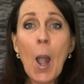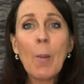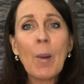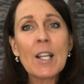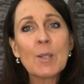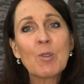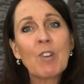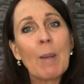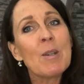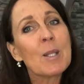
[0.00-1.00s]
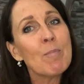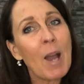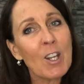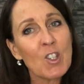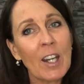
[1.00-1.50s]
by subscribing to
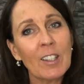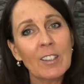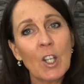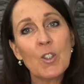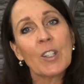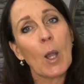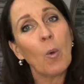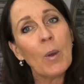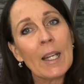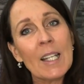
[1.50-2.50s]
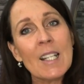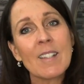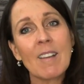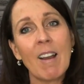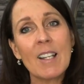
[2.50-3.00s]
my channel you'll get weekly
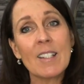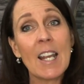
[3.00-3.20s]
insights